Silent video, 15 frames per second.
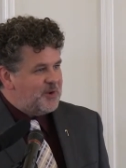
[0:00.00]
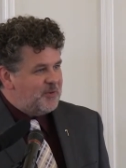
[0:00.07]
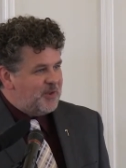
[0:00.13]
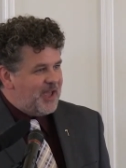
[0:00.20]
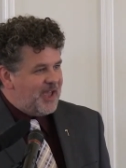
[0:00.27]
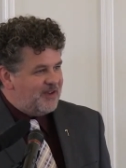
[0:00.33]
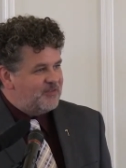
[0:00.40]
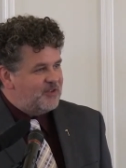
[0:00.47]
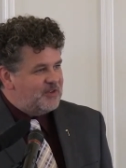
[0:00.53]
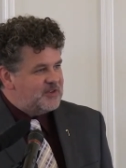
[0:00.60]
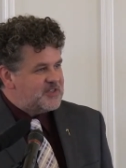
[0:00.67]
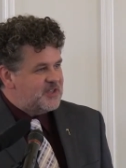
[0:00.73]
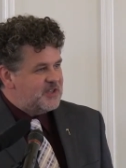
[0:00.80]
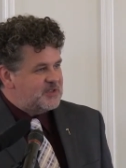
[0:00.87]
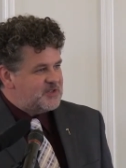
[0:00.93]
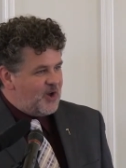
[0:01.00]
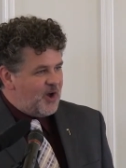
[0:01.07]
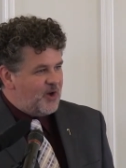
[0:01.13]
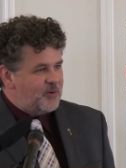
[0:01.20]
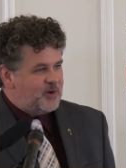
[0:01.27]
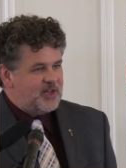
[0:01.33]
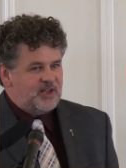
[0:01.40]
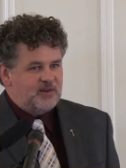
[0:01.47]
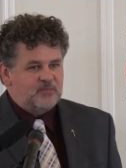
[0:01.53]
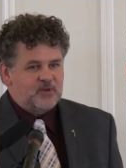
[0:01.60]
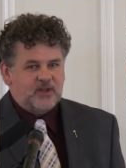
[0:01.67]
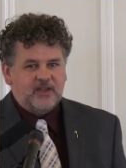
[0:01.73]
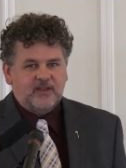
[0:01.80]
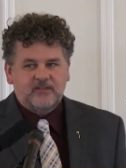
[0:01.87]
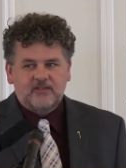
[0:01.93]
we will have these things already in
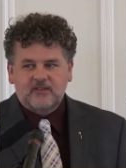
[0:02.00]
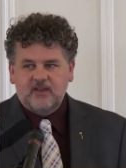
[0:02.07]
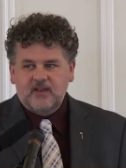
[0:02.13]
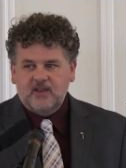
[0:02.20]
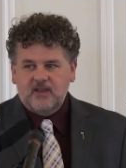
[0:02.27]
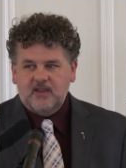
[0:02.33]
place.